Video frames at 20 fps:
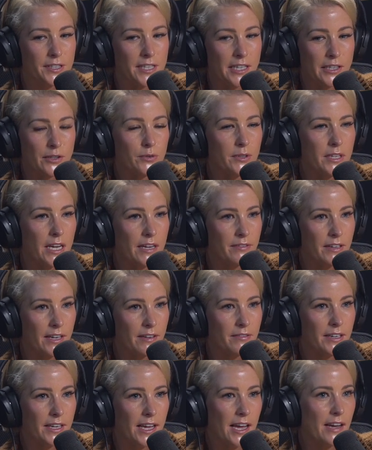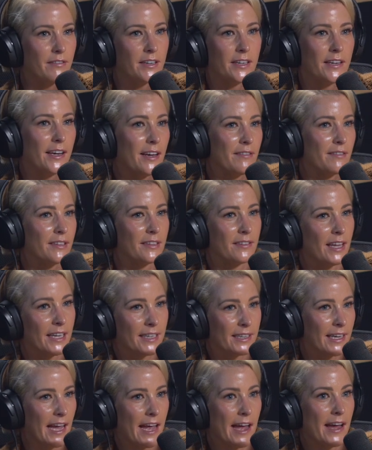said you'll never, ever, ever, ever
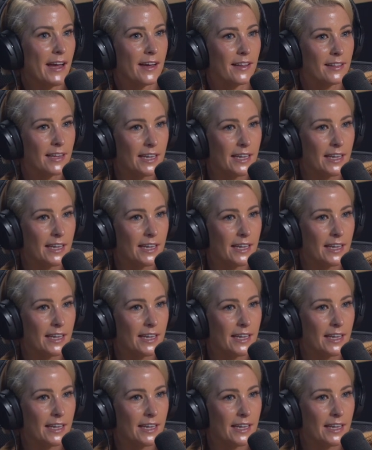like care.